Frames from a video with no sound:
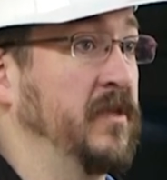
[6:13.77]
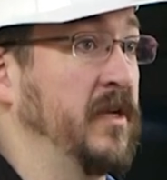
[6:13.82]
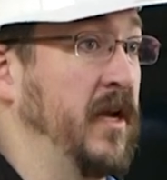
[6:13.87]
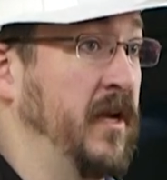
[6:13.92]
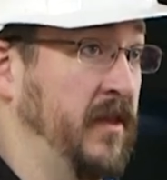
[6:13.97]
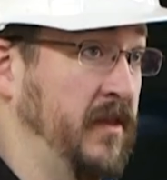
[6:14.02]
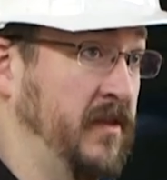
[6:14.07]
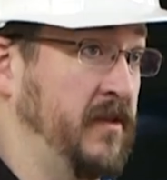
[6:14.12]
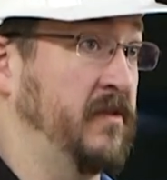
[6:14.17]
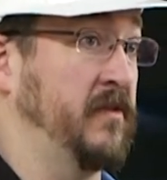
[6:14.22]
And
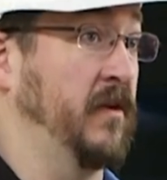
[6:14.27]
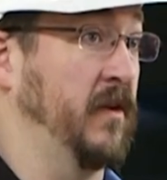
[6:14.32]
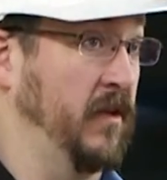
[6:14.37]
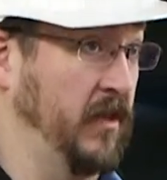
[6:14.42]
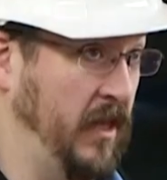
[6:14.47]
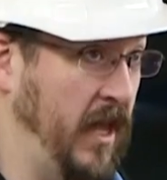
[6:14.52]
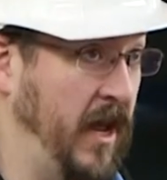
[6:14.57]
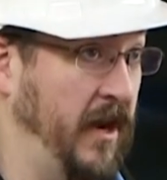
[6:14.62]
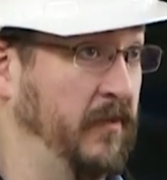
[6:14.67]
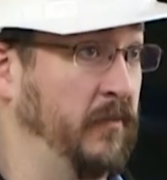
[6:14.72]
that's a
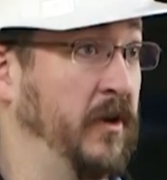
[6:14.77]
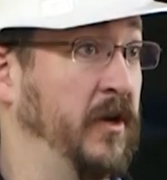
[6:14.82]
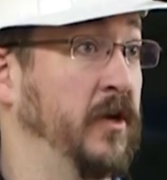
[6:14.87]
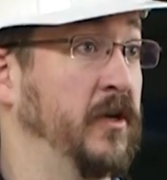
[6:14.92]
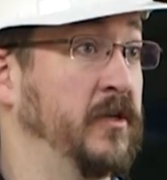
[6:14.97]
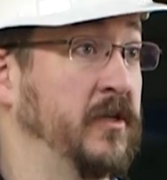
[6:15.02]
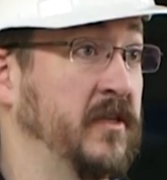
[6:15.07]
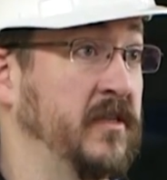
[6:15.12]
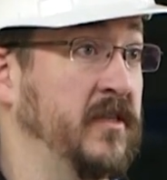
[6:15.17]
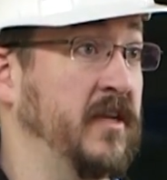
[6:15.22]
lot of what you're
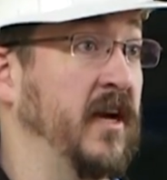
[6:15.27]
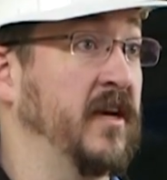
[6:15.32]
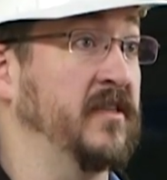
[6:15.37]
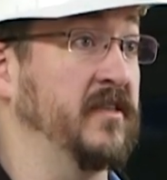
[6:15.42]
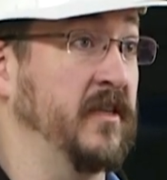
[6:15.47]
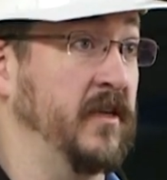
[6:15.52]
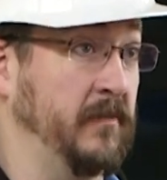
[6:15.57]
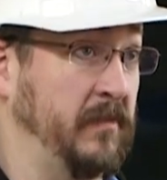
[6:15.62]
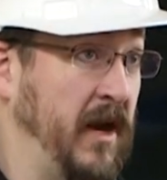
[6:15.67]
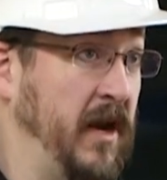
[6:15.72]

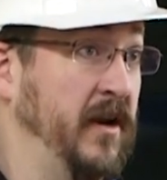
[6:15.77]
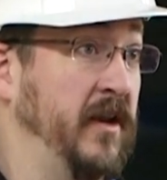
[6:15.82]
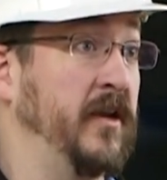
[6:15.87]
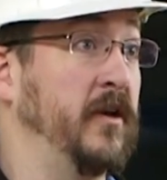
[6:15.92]
discussing about